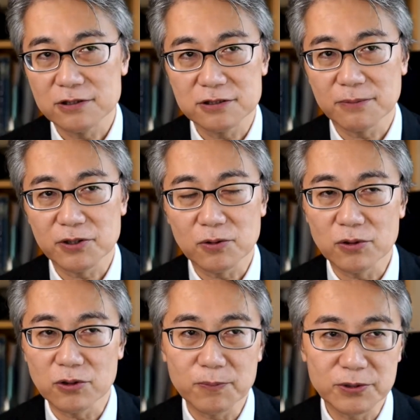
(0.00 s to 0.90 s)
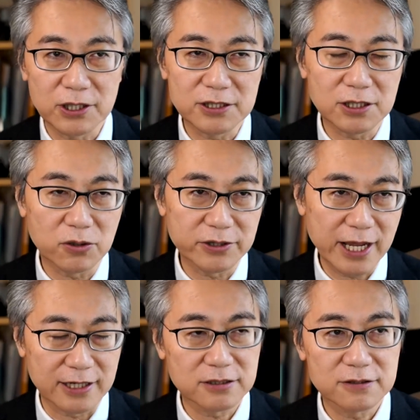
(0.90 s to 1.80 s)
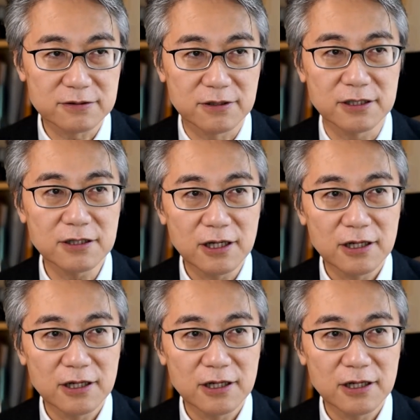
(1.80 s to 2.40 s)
is something called OpenID Connect, right?